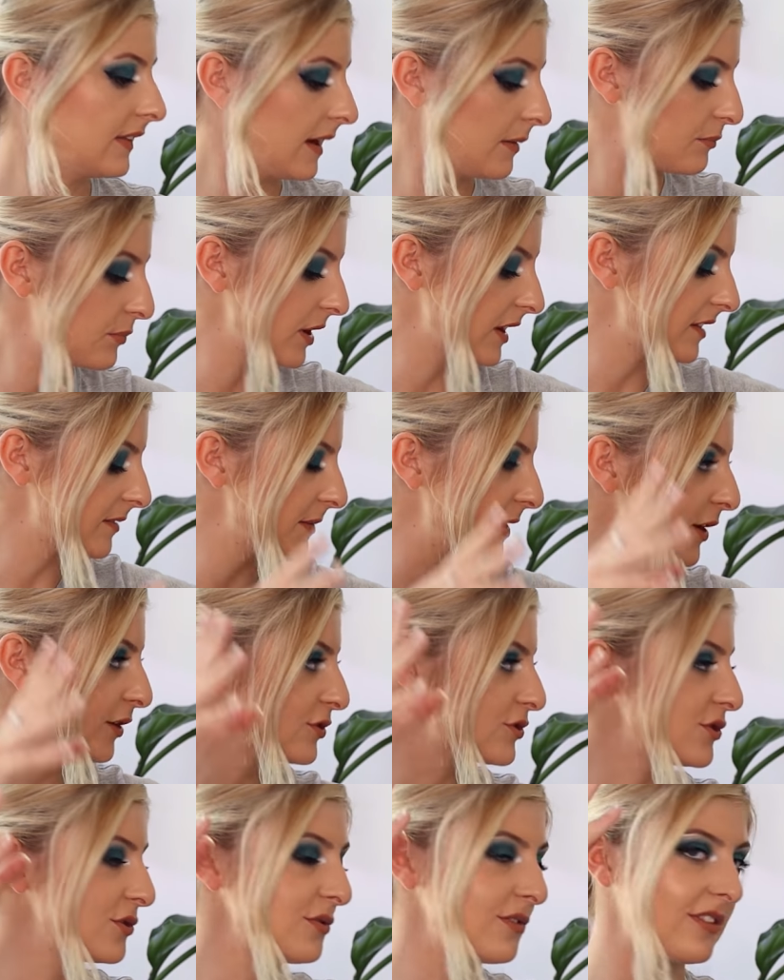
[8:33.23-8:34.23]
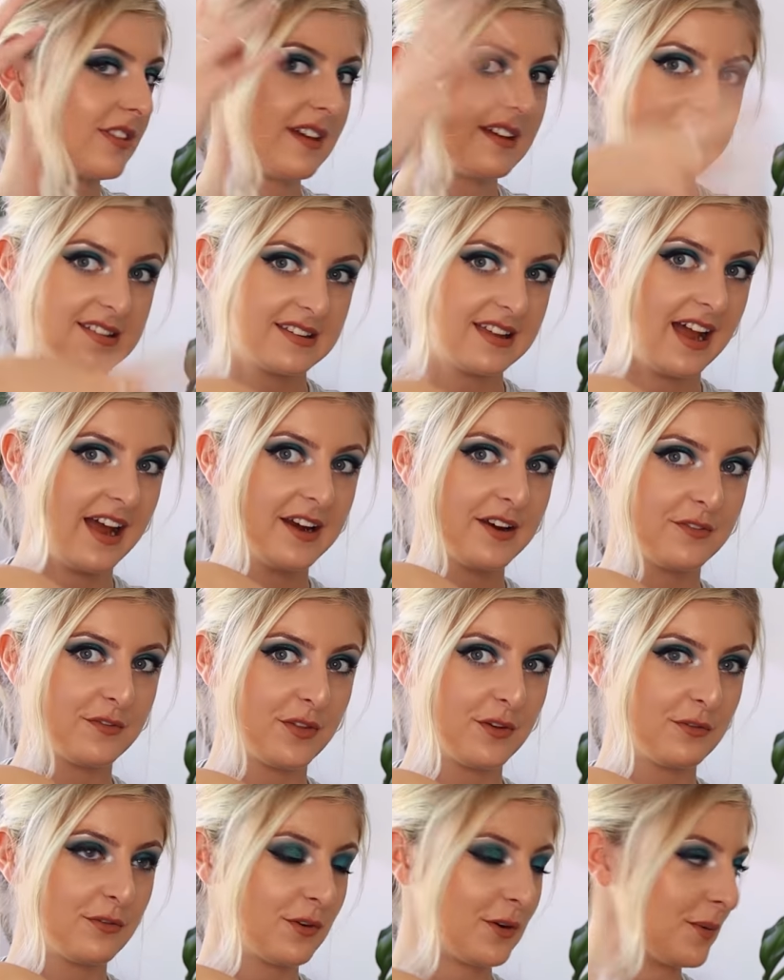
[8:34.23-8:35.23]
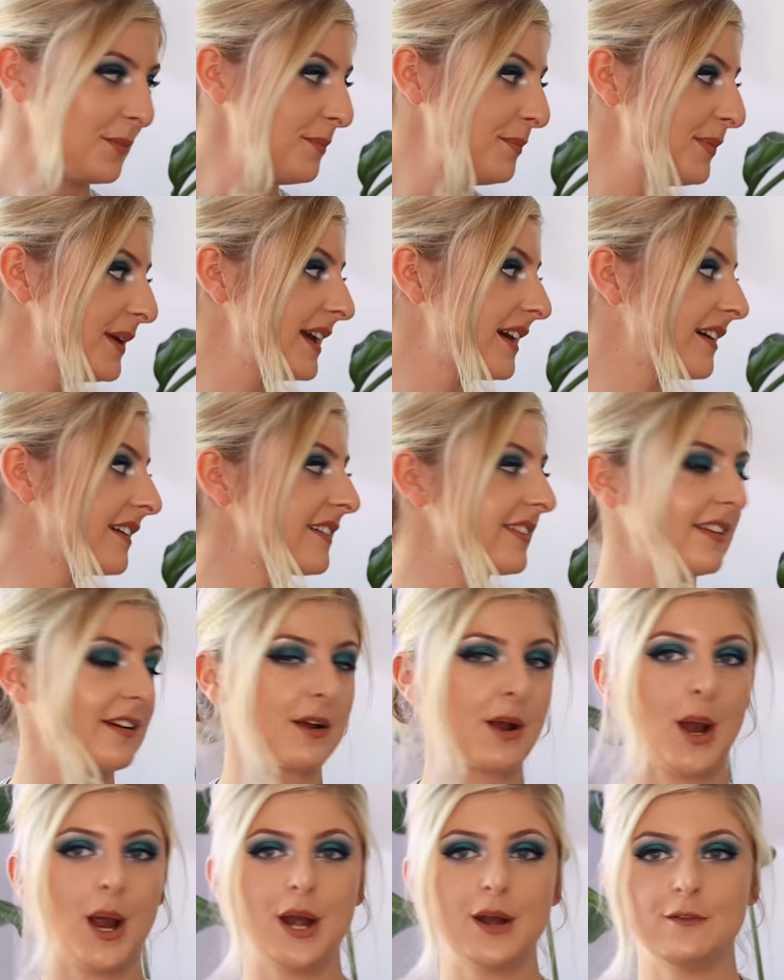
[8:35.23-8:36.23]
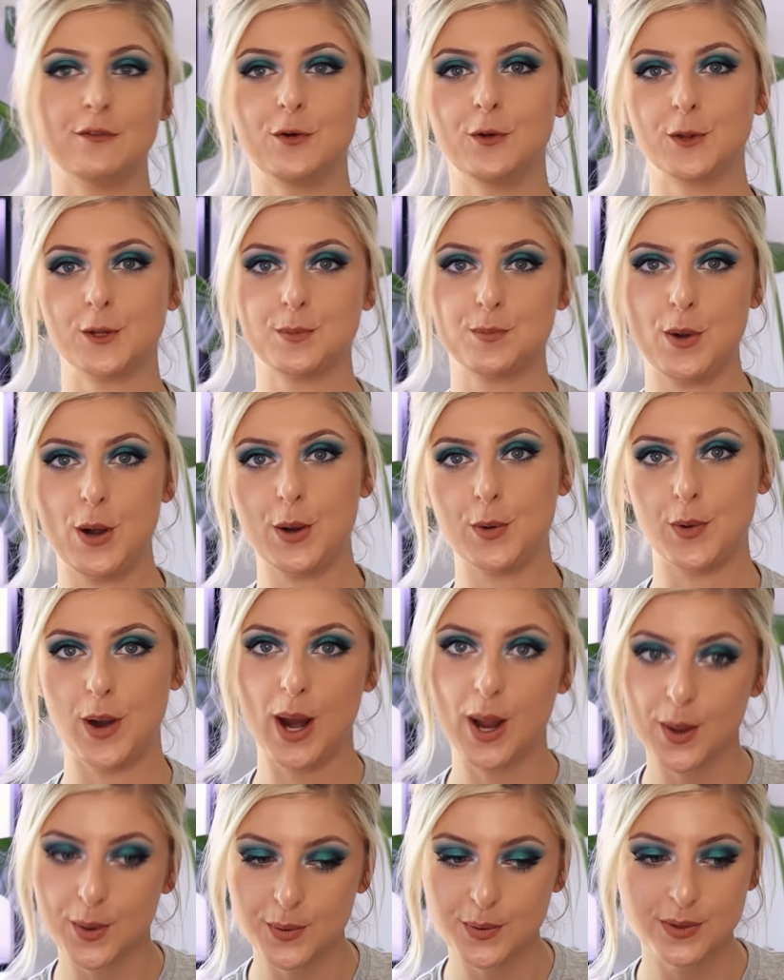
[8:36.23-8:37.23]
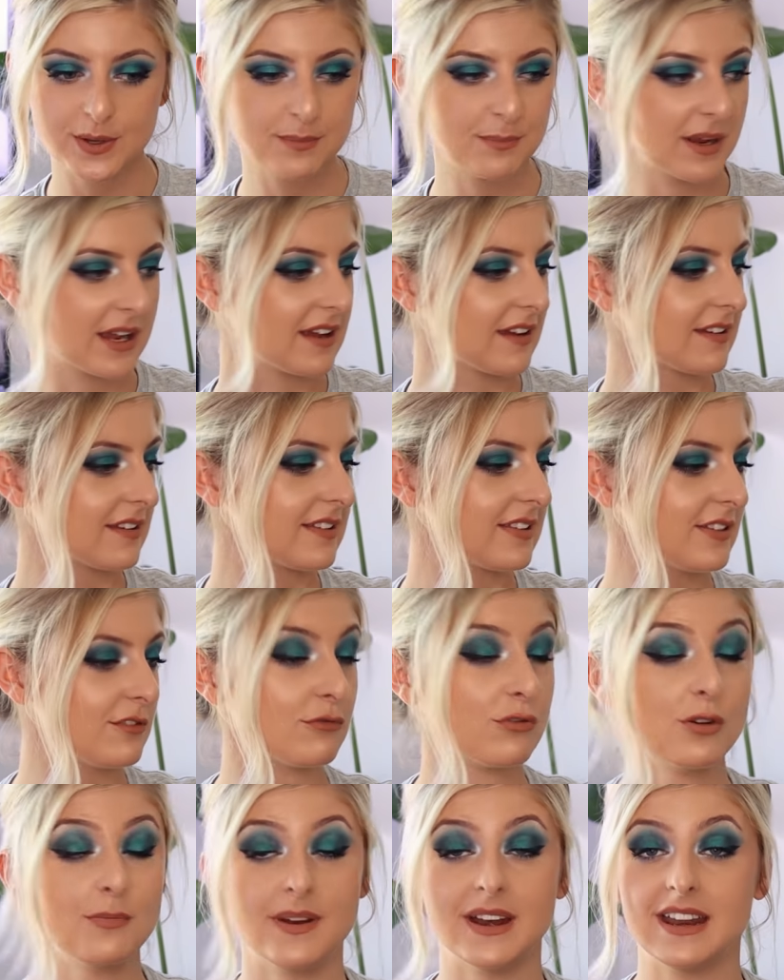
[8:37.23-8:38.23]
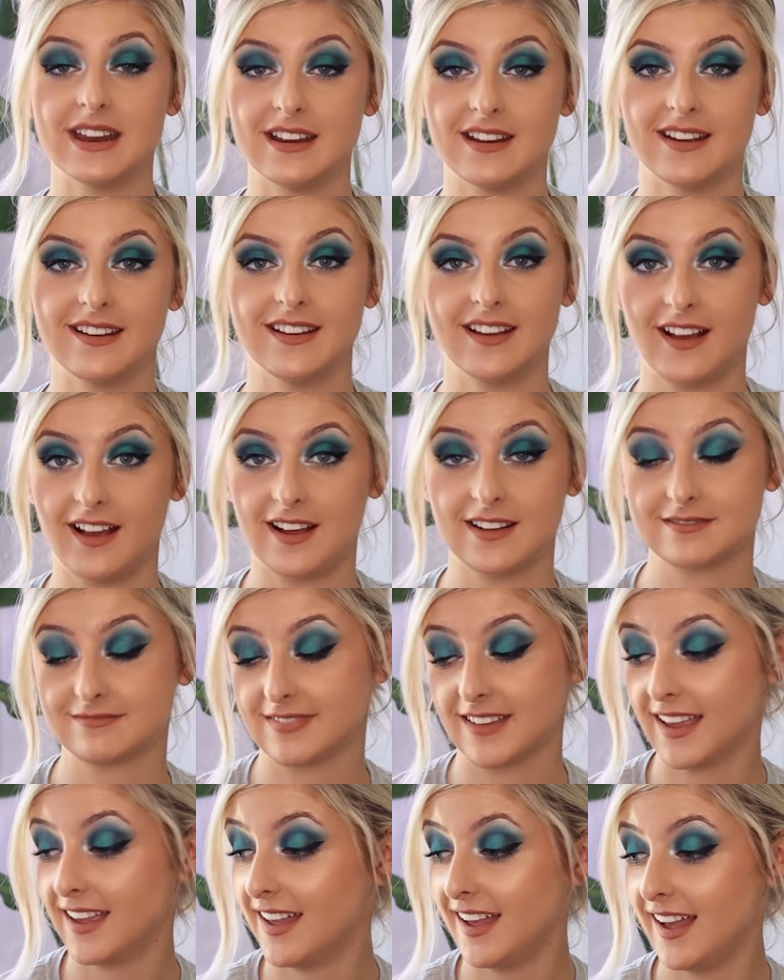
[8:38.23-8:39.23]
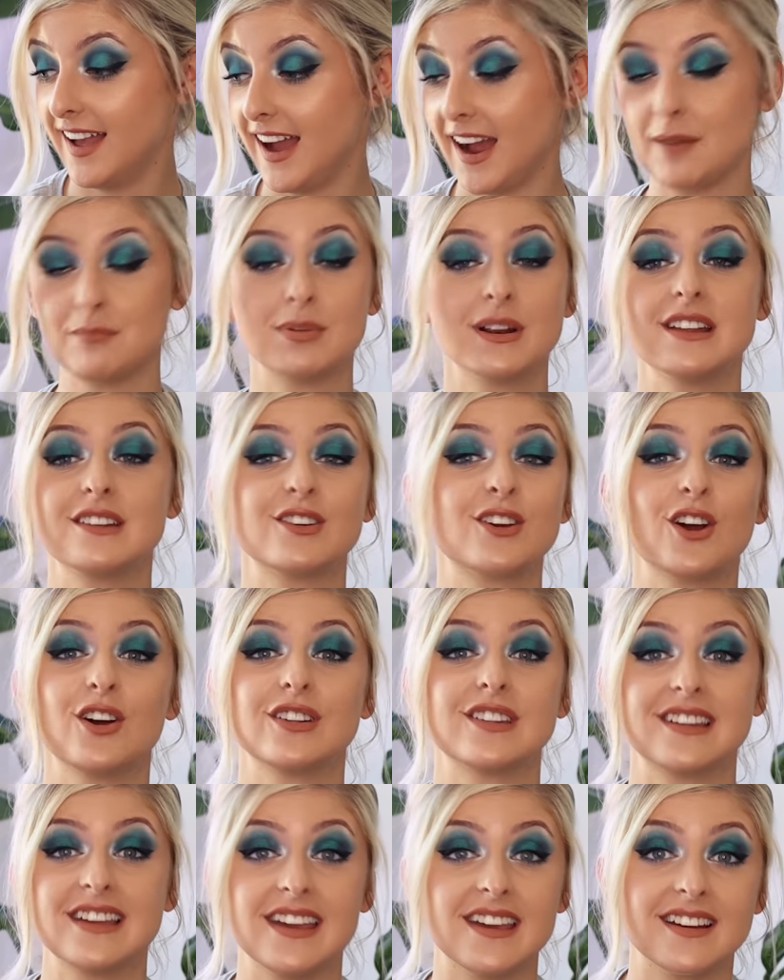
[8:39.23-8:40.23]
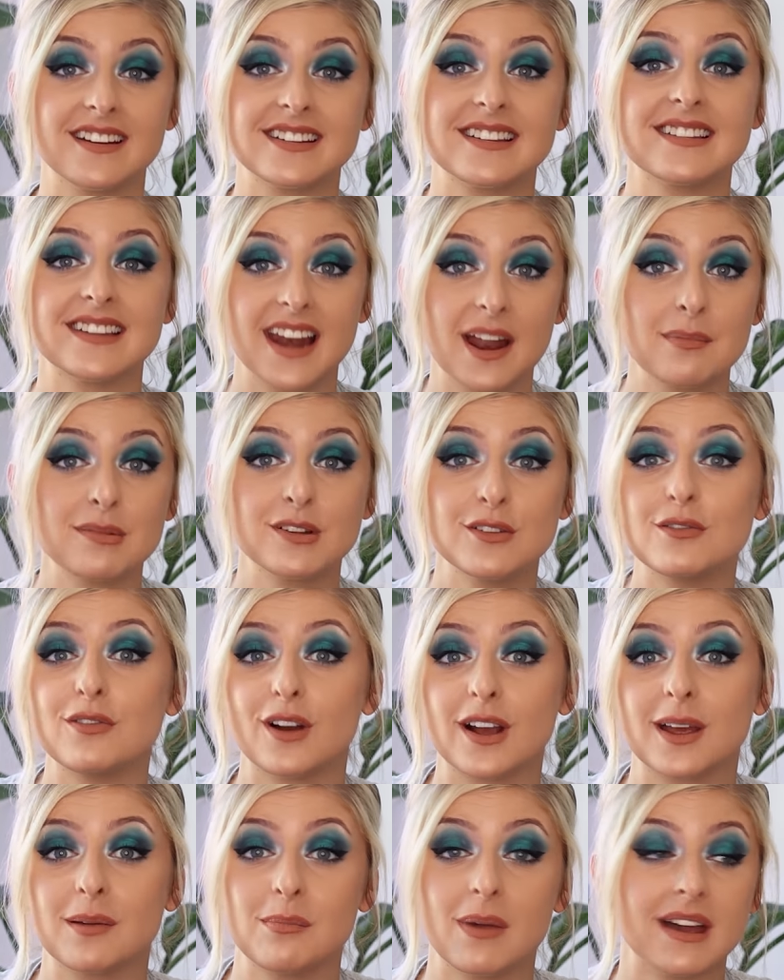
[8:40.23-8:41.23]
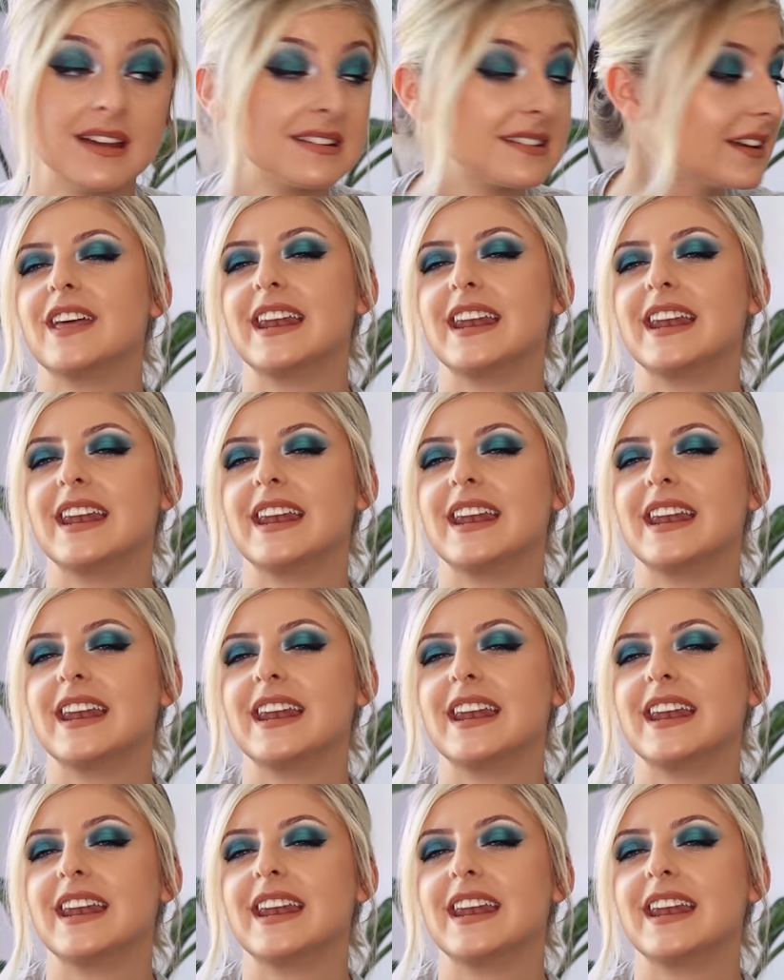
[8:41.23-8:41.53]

That brings me onto this side of the room because they're kind of all spread around because the room in here, ah, I'm pleased you can't see it because it's an absolute fucking mess.